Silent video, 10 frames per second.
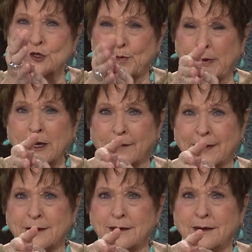
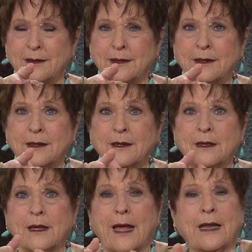spirit
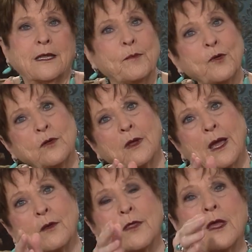and
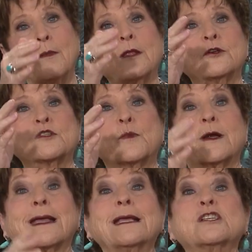communicate with him in your
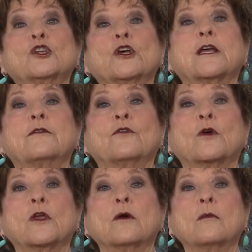spirit, he's looking
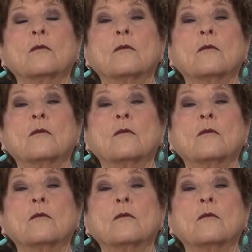for you.